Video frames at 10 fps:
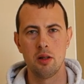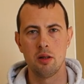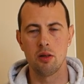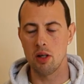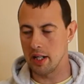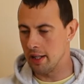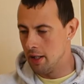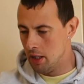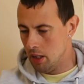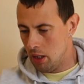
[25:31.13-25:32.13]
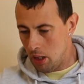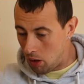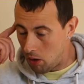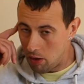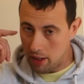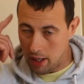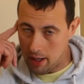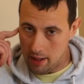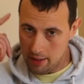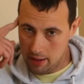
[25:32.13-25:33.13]
Right, I
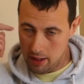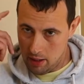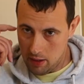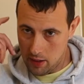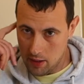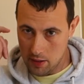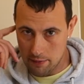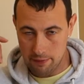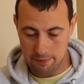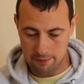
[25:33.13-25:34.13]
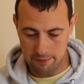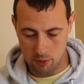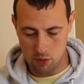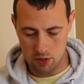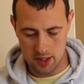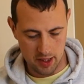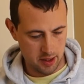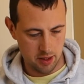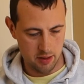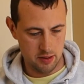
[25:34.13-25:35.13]
had 4
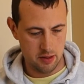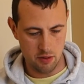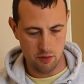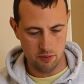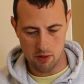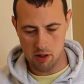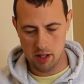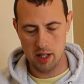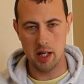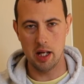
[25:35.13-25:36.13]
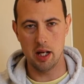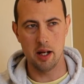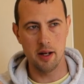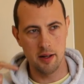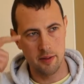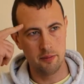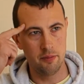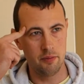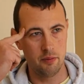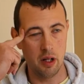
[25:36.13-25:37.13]
sessions so far,
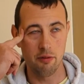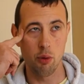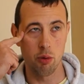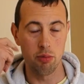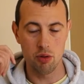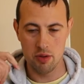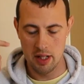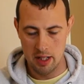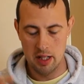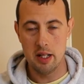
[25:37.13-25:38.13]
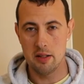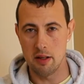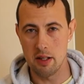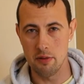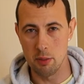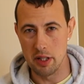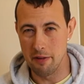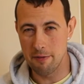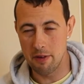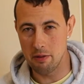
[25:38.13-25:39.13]
well, 4 brews, so this will be the
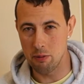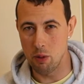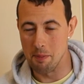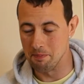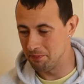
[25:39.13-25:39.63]
5th one.